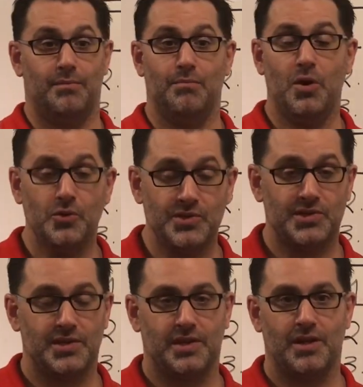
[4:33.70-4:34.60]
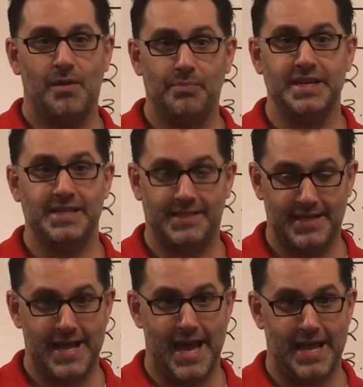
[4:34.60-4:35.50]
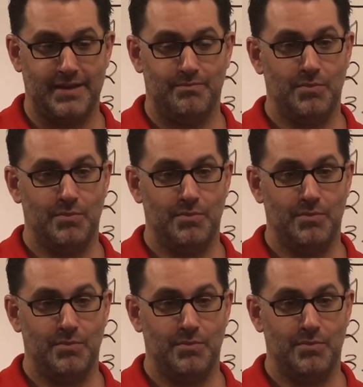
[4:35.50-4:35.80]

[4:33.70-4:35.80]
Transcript: Most companies today,